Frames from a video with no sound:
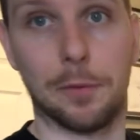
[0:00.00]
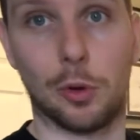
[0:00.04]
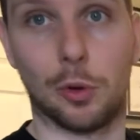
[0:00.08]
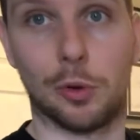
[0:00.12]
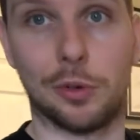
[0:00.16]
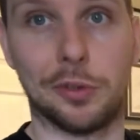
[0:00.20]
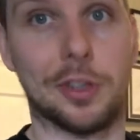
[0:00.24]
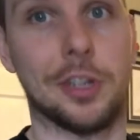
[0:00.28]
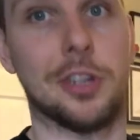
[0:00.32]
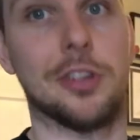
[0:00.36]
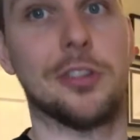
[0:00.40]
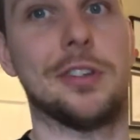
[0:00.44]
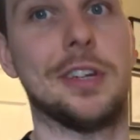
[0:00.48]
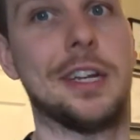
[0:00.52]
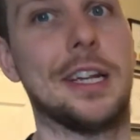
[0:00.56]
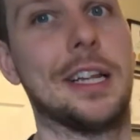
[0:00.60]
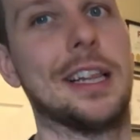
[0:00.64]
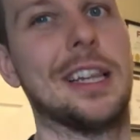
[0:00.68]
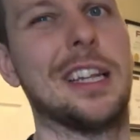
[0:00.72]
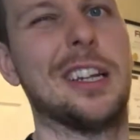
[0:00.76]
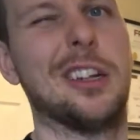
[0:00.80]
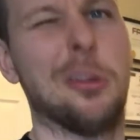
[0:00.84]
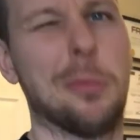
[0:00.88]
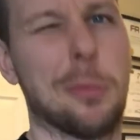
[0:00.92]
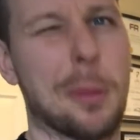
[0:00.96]
or they just need a
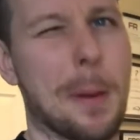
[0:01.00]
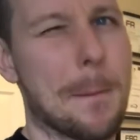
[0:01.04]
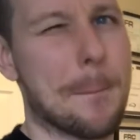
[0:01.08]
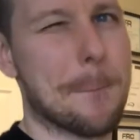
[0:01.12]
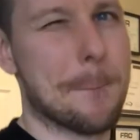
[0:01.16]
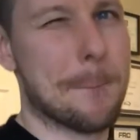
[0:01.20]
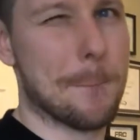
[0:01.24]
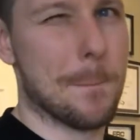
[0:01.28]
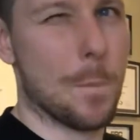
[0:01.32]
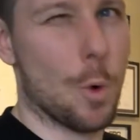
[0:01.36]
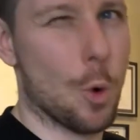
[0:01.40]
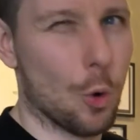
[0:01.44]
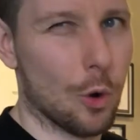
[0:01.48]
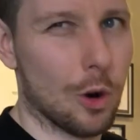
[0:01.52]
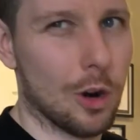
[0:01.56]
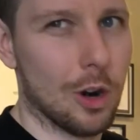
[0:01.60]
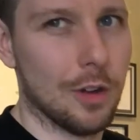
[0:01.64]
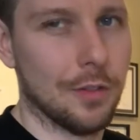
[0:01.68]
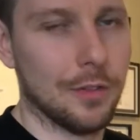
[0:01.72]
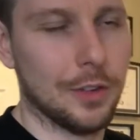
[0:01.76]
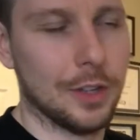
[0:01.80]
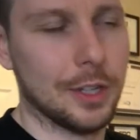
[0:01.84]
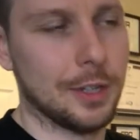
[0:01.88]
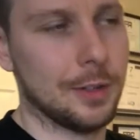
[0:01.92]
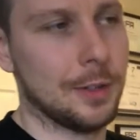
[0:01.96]
little bit more
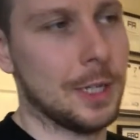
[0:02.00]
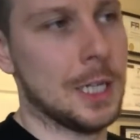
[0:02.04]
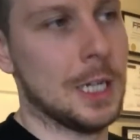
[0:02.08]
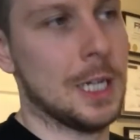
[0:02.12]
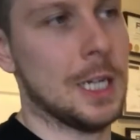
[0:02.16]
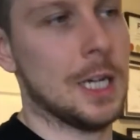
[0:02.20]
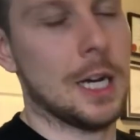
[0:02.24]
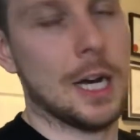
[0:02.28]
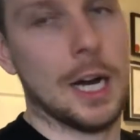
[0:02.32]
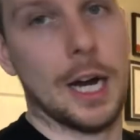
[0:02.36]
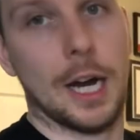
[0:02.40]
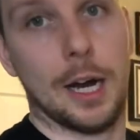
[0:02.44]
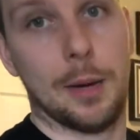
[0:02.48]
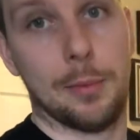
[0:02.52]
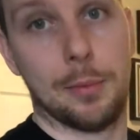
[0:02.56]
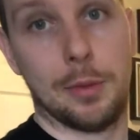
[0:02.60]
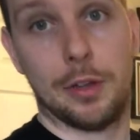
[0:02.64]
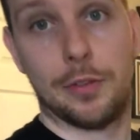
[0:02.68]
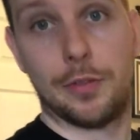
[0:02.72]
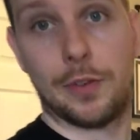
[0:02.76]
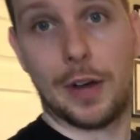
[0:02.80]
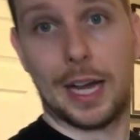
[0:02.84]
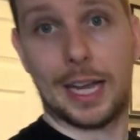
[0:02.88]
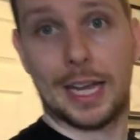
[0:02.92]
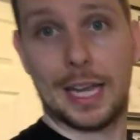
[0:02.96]
of it,
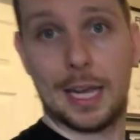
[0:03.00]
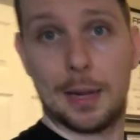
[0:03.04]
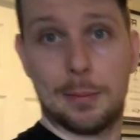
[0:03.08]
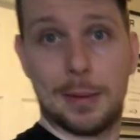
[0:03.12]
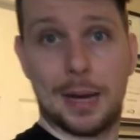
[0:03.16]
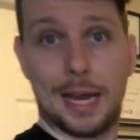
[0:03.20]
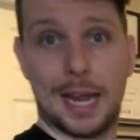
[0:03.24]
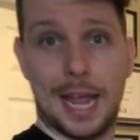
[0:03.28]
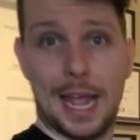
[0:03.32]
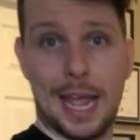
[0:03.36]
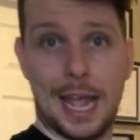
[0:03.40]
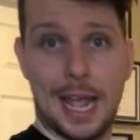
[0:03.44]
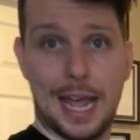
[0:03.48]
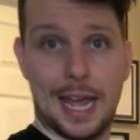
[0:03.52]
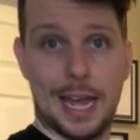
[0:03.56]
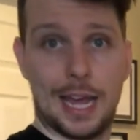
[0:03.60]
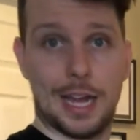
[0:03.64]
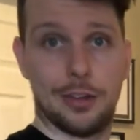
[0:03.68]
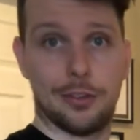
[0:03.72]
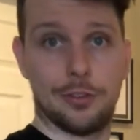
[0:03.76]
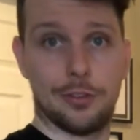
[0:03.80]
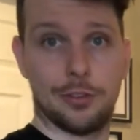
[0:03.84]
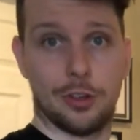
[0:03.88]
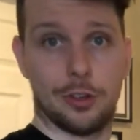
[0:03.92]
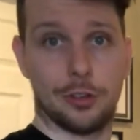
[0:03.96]
if I get my
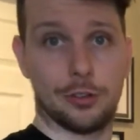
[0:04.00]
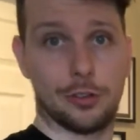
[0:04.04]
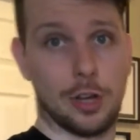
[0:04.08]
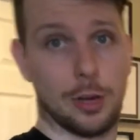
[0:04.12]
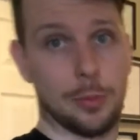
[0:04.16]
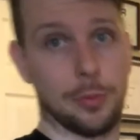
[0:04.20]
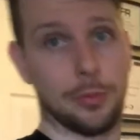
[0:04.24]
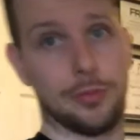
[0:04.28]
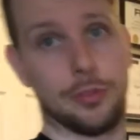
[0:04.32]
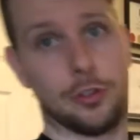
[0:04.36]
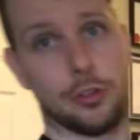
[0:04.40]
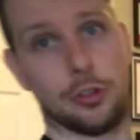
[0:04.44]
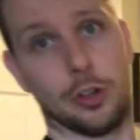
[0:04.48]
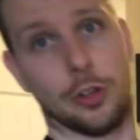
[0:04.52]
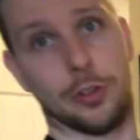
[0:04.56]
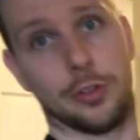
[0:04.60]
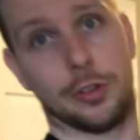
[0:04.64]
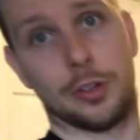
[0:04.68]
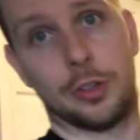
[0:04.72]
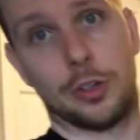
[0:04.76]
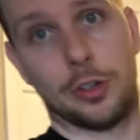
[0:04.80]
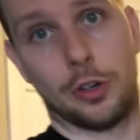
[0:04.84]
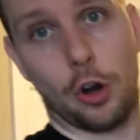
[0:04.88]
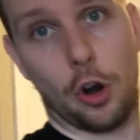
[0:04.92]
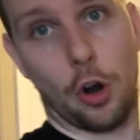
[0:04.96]
hands on top of each
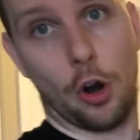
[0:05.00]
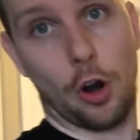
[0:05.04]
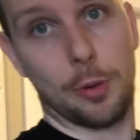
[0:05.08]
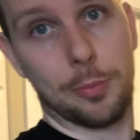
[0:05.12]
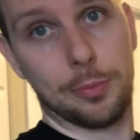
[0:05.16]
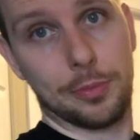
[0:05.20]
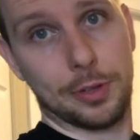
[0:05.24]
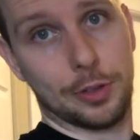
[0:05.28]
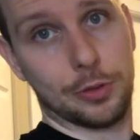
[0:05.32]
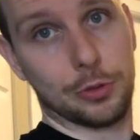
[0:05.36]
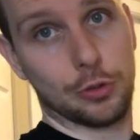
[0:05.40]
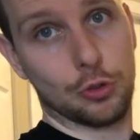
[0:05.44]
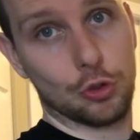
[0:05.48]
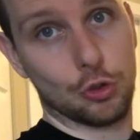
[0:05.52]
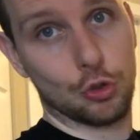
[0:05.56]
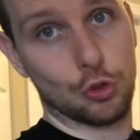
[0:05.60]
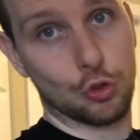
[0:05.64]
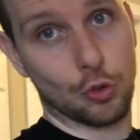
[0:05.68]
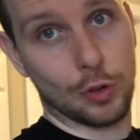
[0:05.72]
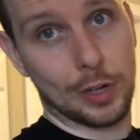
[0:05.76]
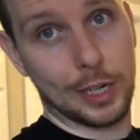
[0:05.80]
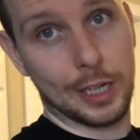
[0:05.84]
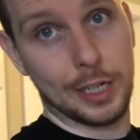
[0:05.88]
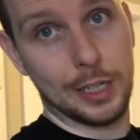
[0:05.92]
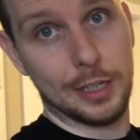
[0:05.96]
other, arms out
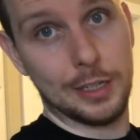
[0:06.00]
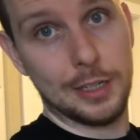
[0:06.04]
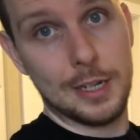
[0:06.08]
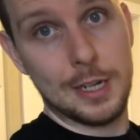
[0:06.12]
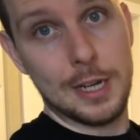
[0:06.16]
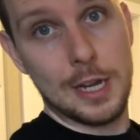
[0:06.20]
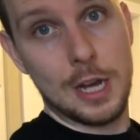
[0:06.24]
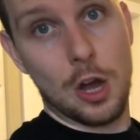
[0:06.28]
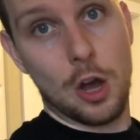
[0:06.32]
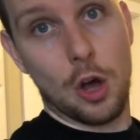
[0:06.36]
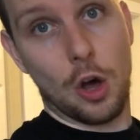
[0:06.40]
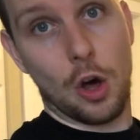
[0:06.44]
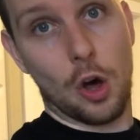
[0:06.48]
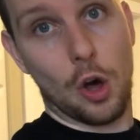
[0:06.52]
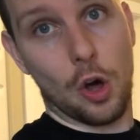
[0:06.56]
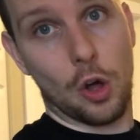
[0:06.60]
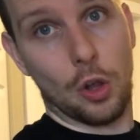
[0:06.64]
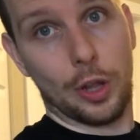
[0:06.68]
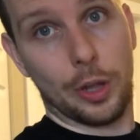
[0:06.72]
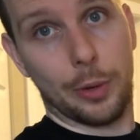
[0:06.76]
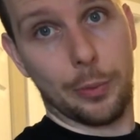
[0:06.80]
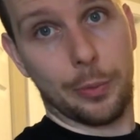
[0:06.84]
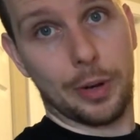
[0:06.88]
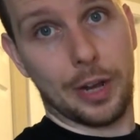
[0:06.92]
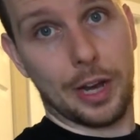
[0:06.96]
straight, all
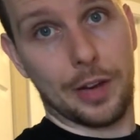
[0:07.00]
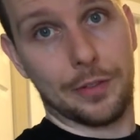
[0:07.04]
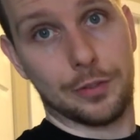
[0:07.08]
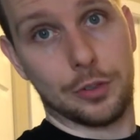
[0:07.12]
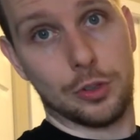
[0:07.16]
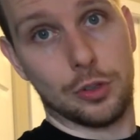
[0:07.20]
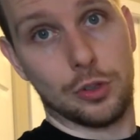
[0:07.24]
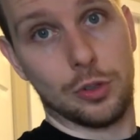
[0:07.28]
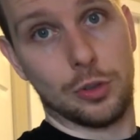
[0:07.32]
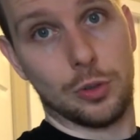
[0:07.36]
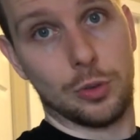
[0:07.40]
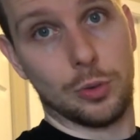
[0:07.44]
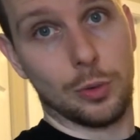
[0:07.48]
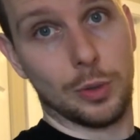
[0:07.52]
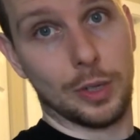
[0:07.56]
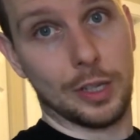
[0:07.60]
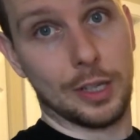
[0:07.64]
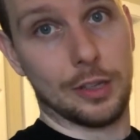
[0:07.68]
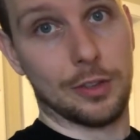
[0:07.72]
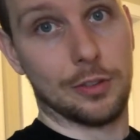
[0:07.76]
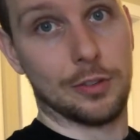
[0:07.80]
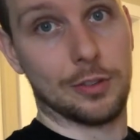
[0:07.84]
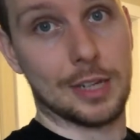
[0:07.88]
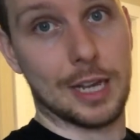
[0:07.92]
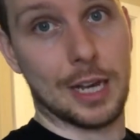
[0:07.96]
I would have to do
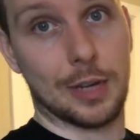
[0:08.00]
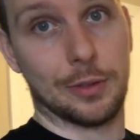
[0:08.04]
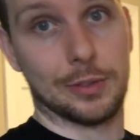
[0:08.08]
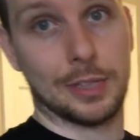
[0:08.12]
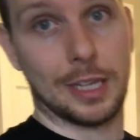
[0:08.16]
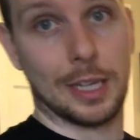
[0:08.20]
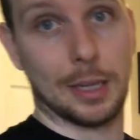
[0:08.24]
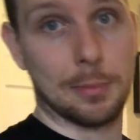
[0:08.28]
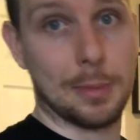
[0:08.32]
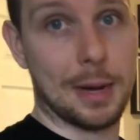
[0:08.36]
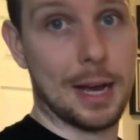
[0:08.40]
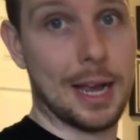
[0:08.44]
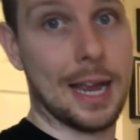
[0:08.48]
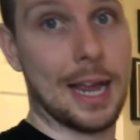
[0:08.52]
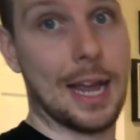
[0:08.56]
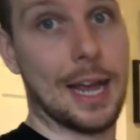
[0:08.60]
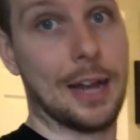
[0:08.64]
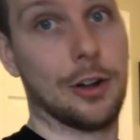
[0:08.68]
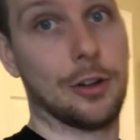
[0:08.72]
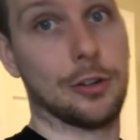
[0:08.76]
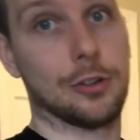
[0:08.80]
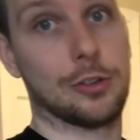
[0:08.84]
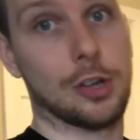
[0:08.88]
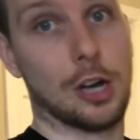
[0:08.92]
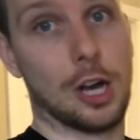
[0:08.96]
is now take my
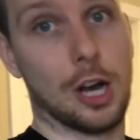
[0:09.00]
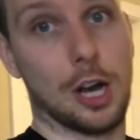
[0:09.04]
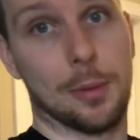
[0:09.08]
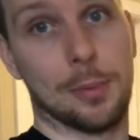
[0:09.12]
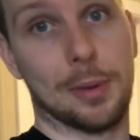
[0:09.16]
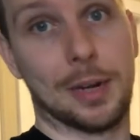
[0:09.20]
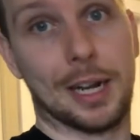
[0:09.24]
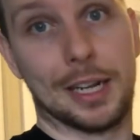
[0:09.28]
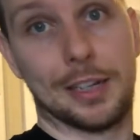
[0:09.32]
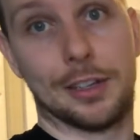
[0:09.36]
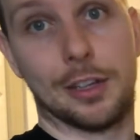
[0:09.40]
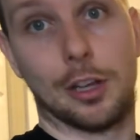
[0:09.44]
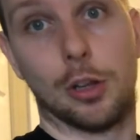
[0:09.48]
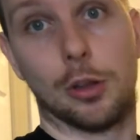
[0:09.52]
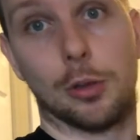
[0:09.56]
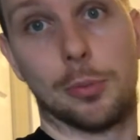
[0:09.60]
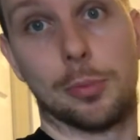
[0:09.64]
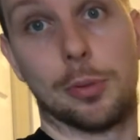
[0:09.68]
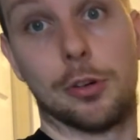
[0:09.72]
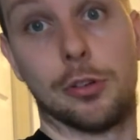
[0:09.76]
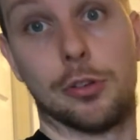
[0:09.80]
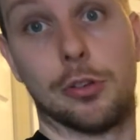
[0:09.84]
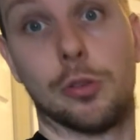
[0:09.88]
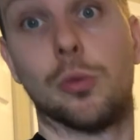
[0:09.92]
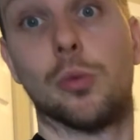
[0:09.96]
hand on top and I tell the
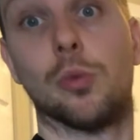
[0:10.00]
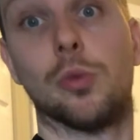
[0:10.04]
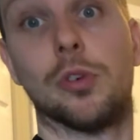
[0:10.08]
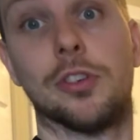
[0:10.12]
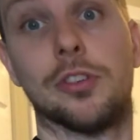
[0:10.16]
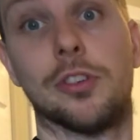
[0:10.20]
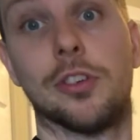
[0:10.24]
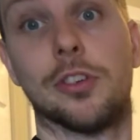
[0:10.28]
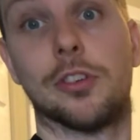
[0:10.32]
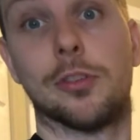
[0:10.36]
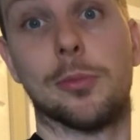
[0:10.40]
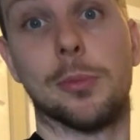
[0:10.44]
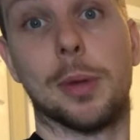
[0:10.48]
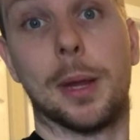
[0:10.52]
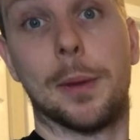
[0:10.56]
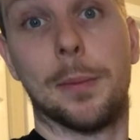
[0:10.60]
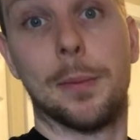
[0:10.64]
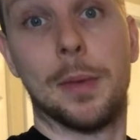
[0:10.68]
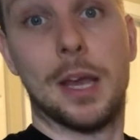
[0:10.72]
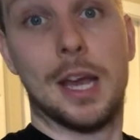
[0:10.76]
person, resist me.